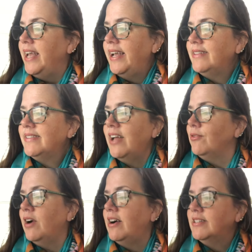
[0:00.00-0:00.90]
It's
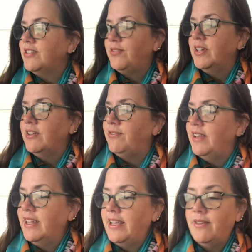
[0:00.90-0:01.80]
not wrong to feel a
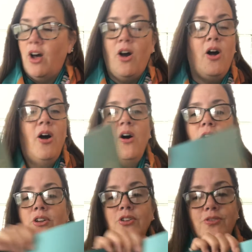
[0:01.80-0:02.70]
feeling.
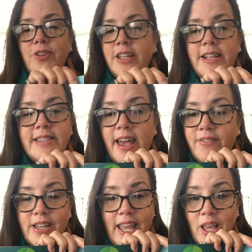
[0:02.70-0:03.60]
All your feelings
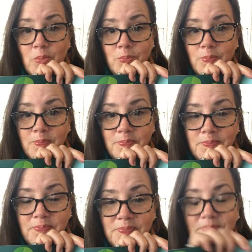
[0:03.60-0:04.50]
have a name.
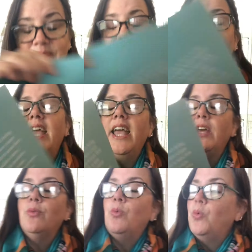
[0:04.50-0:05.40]

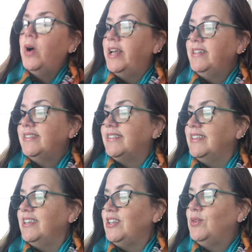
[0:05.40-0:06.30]
And
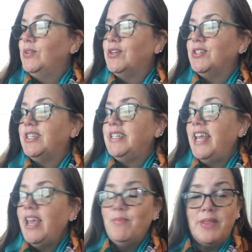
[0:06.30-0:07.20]
once you learn to
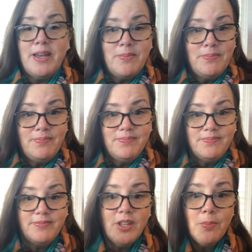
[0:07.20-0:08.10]
name them,
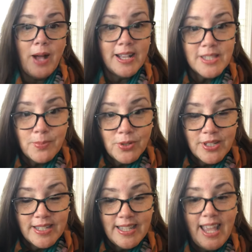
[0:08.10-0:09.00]
they're possible
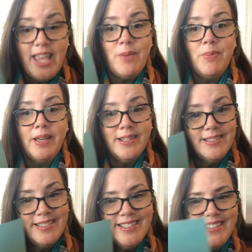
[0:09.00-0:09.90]
to tame.
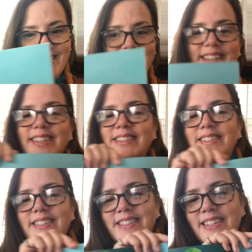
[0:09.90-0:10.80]

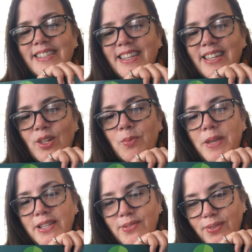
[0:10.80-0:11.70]
Doesn't he look
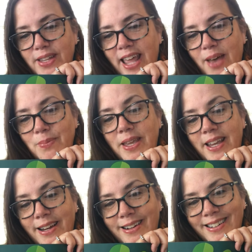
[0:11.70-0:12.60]
peaceful and happy
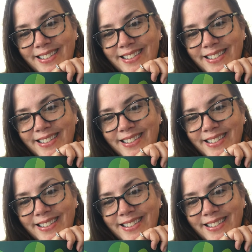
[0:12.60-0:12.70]
here?